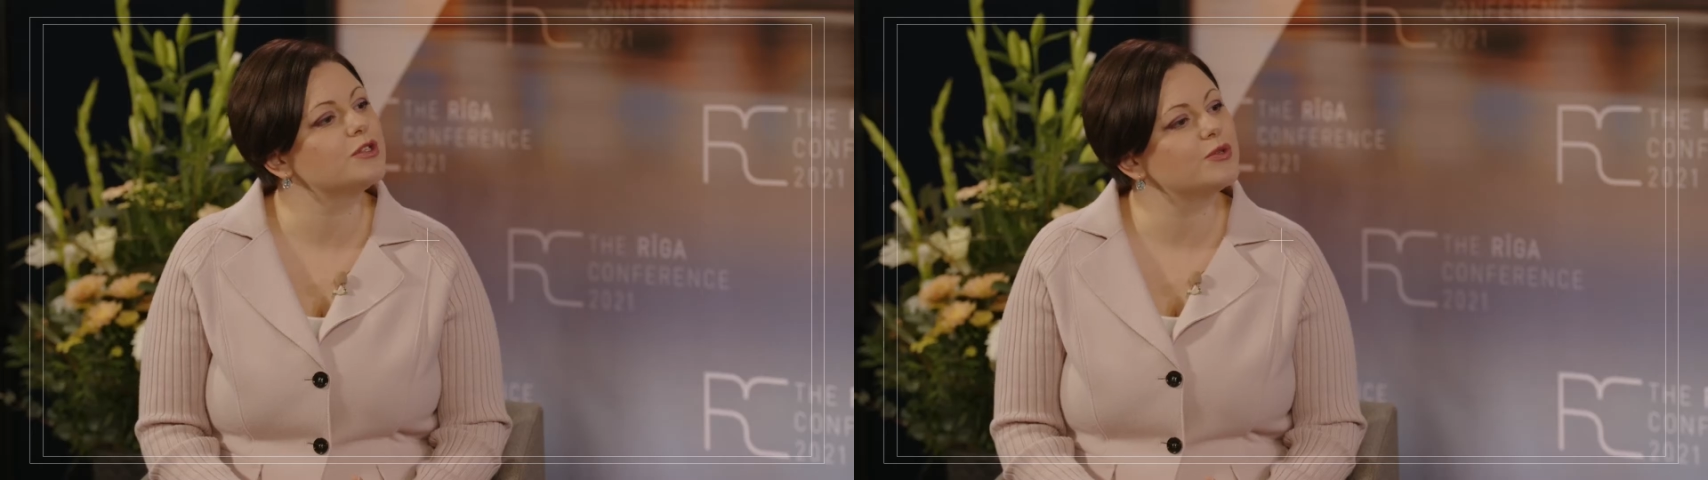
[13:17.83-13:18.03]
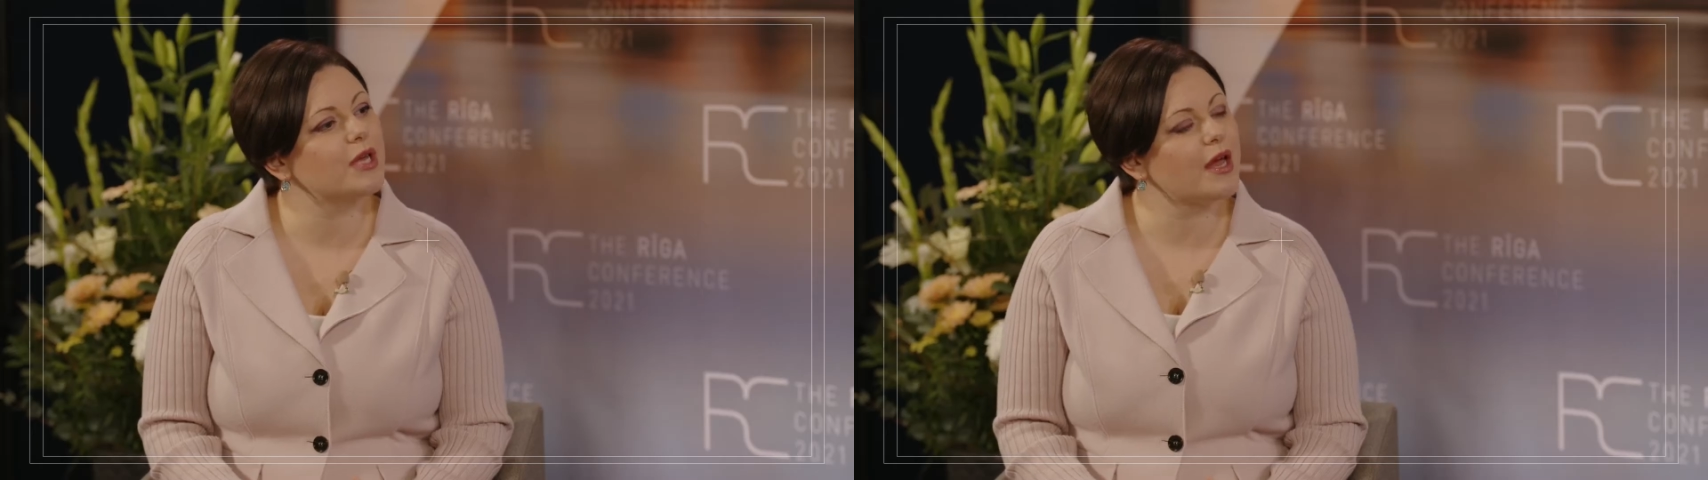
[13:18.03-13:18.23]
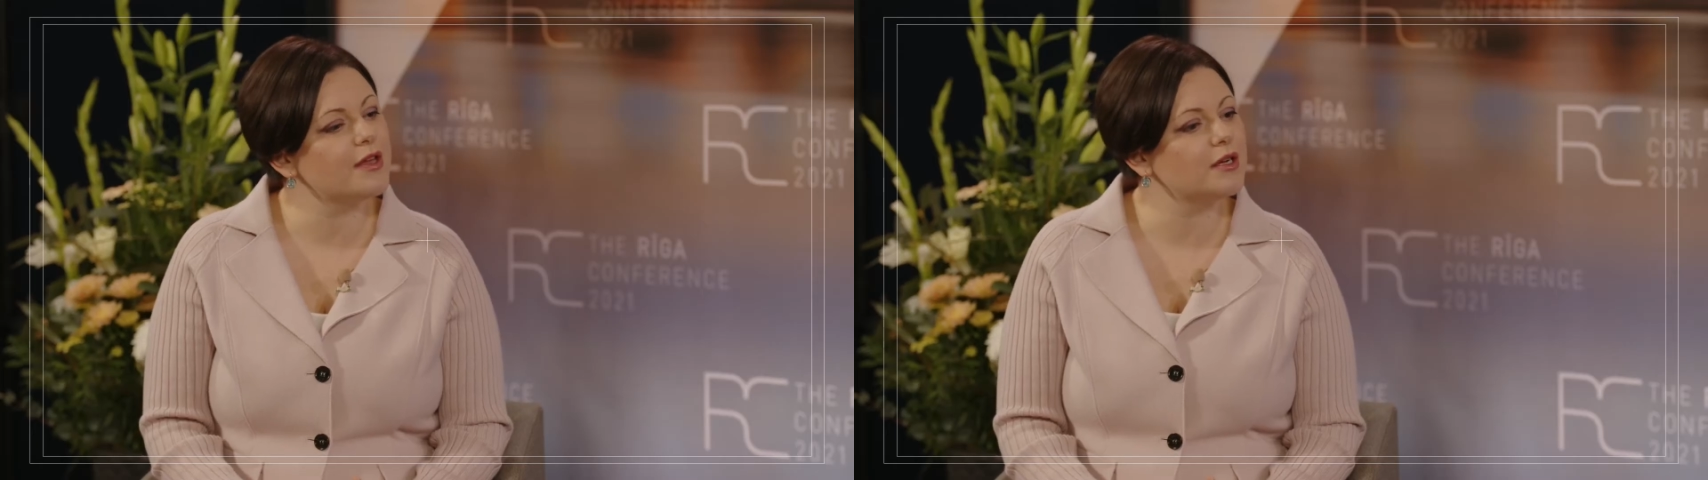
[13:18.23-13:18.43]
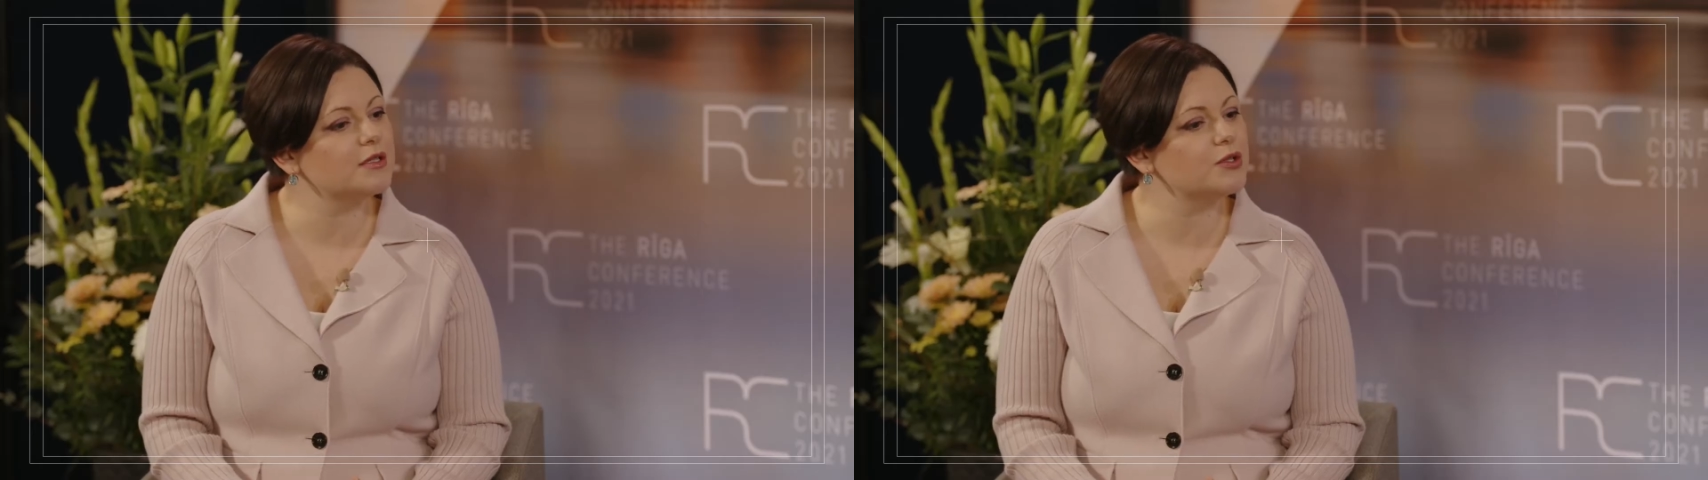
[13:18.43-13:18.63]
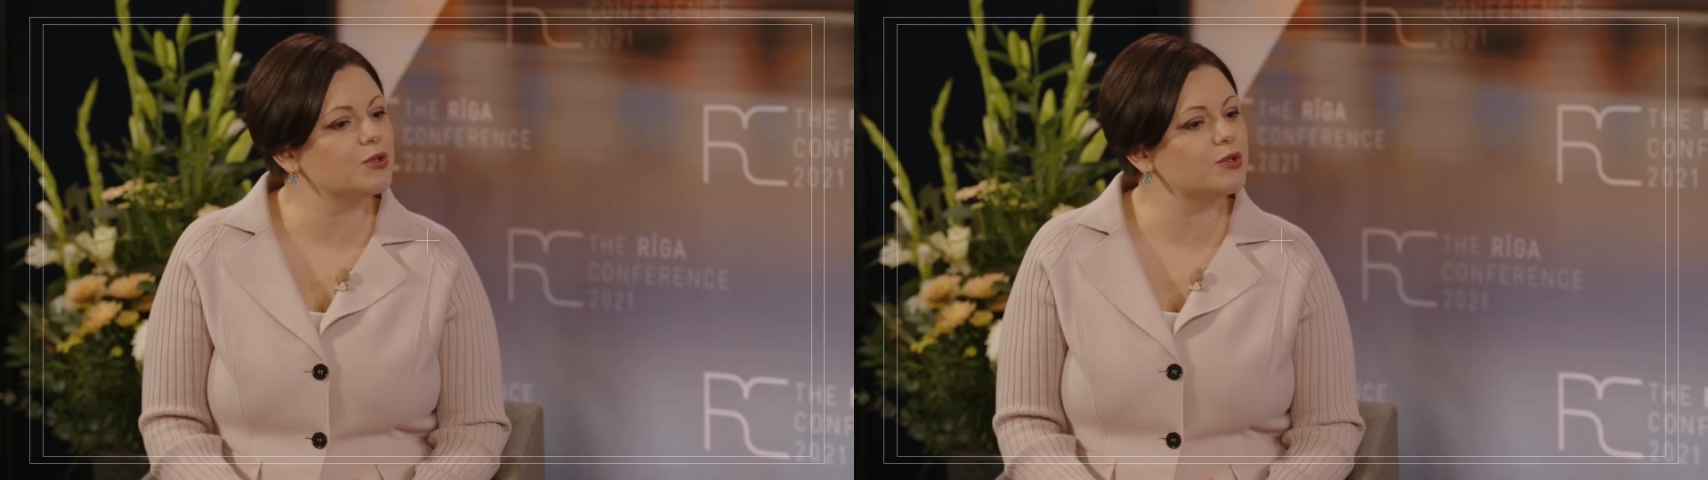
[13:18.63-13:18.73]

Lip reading: together